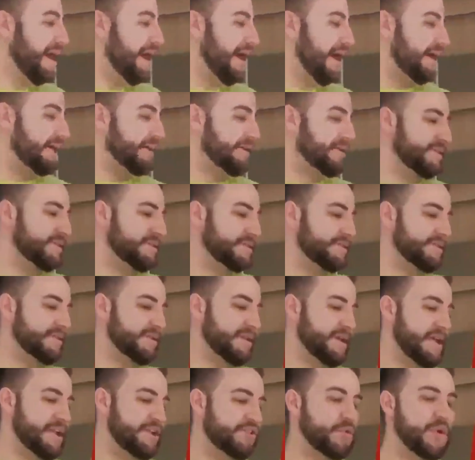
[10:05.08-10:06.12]
and
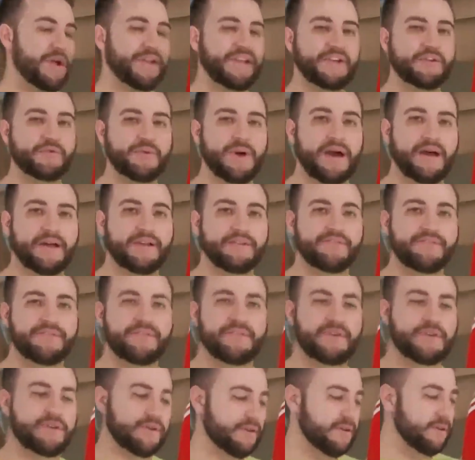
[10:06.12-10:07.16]
in 2012,
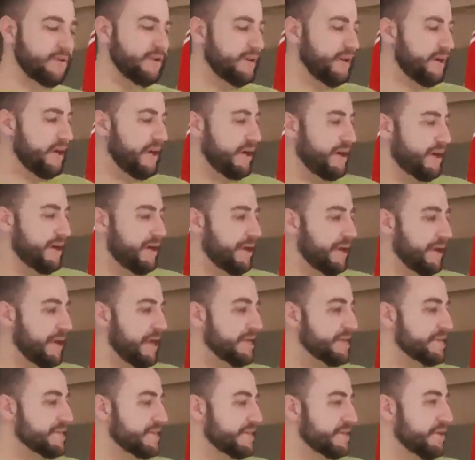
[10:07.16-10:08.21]

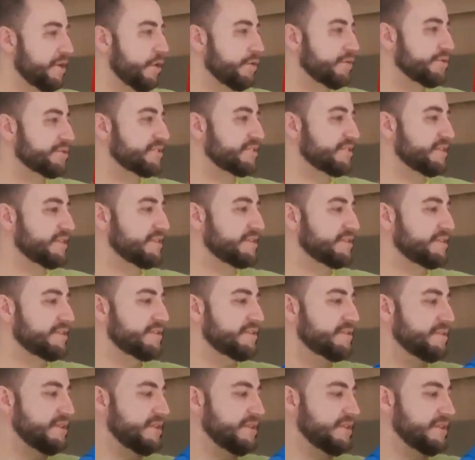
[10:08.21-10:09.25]
London hosted
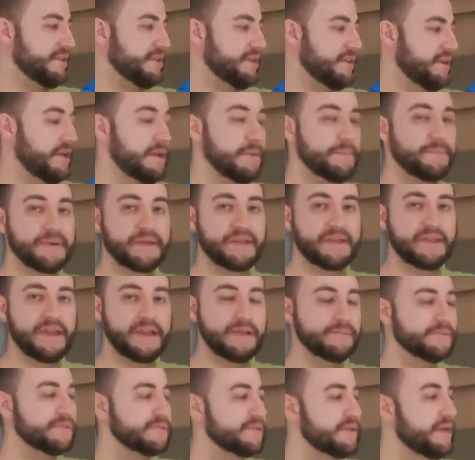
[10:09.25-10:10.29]
the Olympic
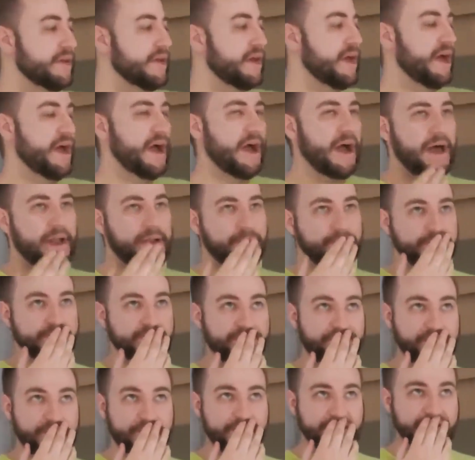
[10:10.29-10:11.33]
Games, and it was
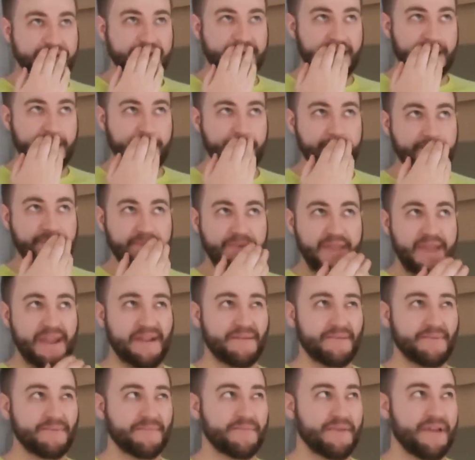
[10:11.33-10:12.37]
the first time
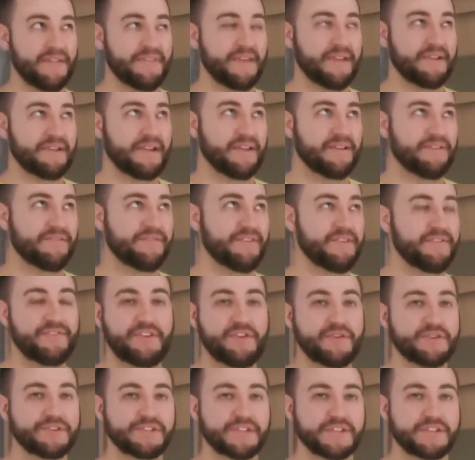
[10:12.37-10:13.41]
in, I think, like
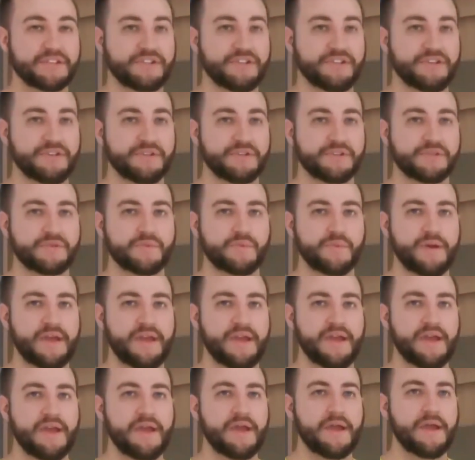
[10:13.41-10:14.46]
50 or 60 years
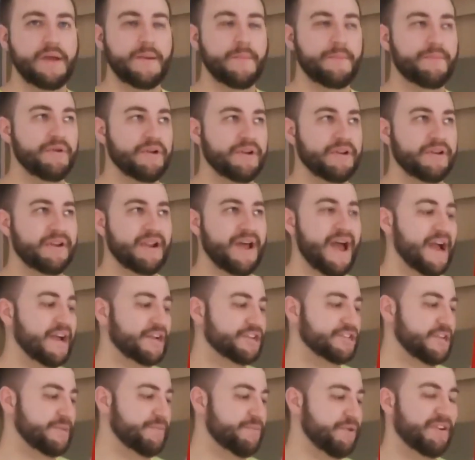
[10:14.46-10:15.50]
where Britain
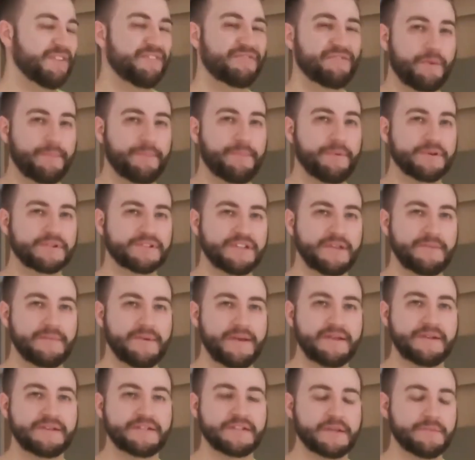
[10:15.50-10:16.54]
actually put a football
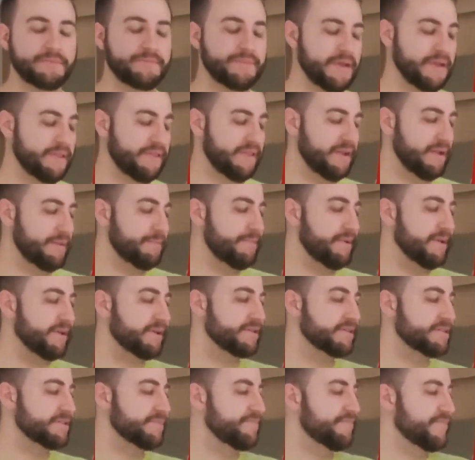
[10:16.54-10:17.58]
team in to compete in the
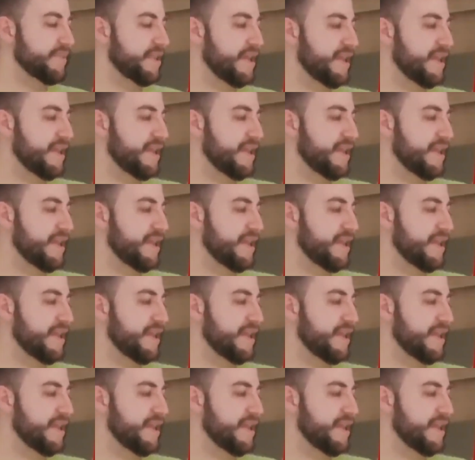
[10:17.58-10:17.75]
Olympics.